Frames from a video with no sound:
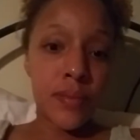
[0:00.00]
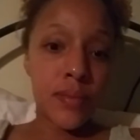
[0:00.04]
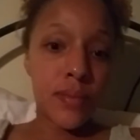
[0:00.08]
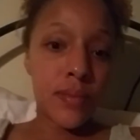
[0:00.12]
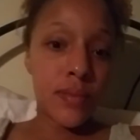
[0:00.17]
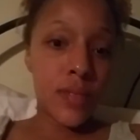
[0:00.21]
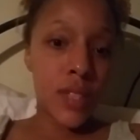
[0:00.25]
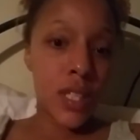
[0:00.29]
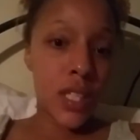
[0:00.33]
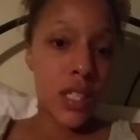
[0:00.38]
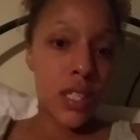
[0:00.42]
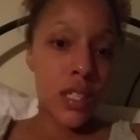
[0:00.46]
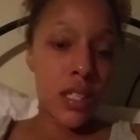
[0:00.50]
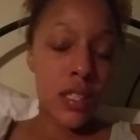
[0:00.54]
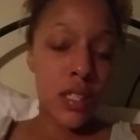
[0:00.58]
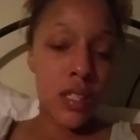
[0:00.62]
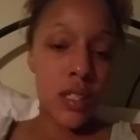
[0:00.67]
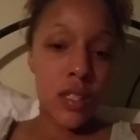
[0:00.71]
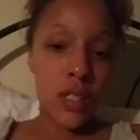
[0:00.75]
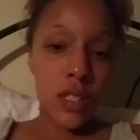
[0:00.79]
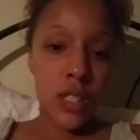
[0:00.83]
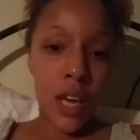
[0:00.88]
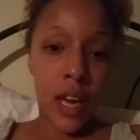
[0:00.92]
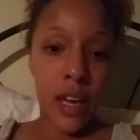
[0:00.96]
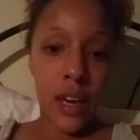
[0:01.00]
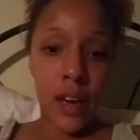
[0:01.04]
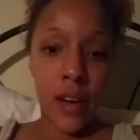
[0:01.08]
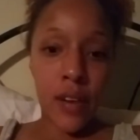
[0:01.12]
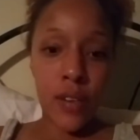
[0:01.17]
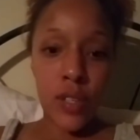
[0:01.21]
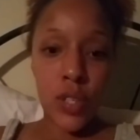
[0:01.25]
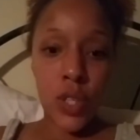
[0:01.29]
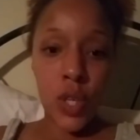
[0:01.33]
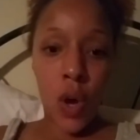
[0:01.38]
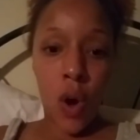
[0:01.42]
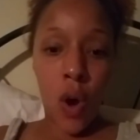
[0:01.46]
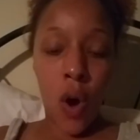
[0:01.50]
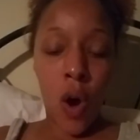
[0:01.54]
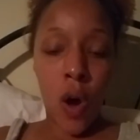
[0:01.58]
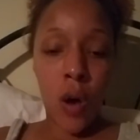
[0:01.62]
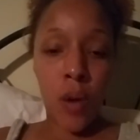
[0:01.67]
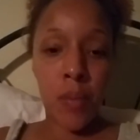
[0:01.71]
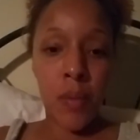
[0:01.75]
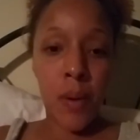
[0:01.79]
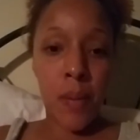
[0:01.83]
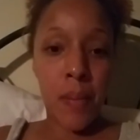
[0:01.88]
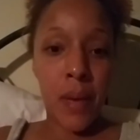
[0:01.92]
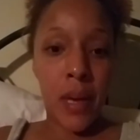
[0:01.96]
This is shout out to all
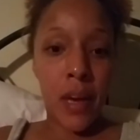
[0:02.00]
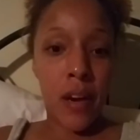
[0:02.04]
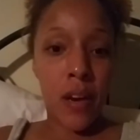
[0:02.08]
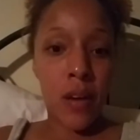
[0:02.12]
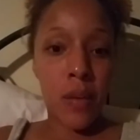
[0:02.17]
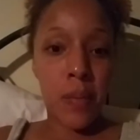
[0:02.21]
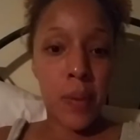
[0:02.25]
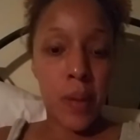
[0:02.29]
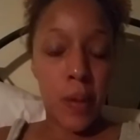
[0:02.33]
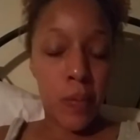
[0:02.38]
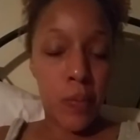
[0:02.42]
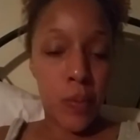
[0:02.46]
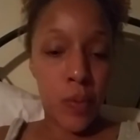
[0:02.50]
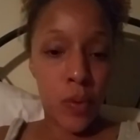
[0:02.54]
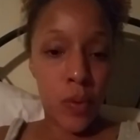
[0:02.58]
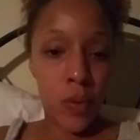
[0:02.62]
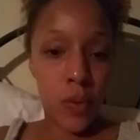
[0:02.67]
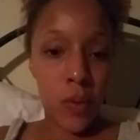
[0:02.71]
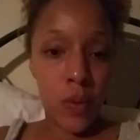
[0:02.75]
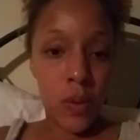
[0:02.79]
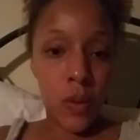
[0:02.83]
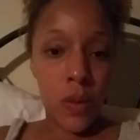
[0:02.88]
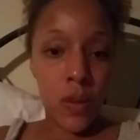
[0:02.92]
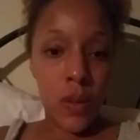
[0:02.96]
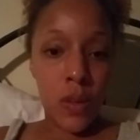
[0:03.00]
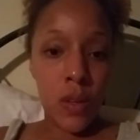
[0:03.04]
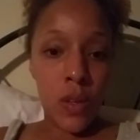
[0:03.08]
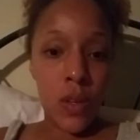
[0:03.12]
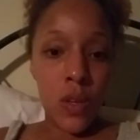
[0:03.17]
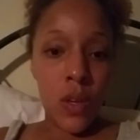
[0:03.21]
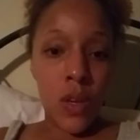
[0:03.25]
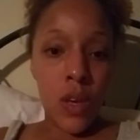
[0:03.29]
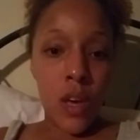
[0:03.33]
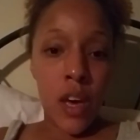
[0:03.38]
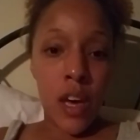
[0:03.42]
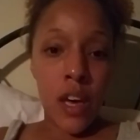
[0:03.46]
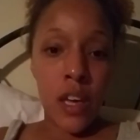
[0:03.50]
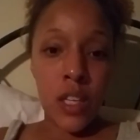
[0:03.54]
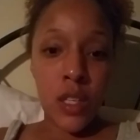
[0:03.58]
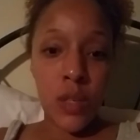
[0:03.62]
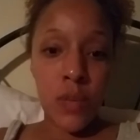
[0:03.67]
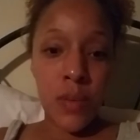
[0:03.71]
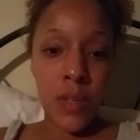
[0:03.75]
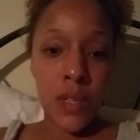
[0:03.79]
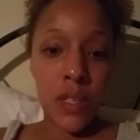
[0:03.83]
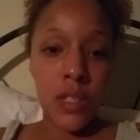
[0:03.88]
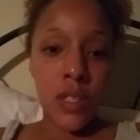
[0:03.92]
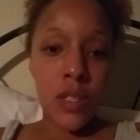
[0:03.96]
my married people,
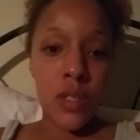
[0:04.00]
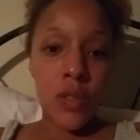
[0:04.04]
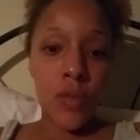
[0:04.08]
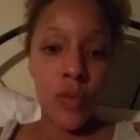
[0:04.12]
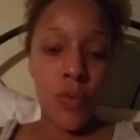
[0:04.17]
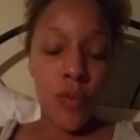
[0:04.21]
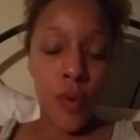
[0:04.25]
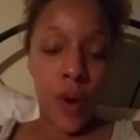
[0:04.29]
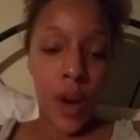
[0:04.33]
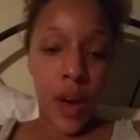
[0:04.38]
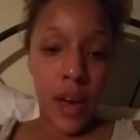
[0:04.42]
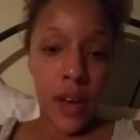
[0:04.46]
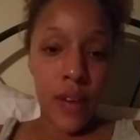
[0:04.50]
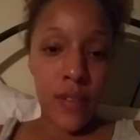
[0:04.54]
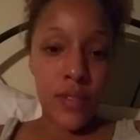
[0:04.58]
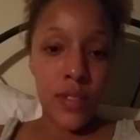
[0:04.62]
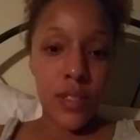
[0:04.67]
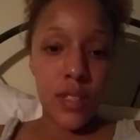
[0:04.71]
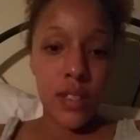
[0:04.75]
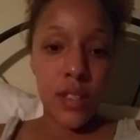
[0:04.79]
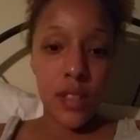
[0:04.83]
husbands, wives.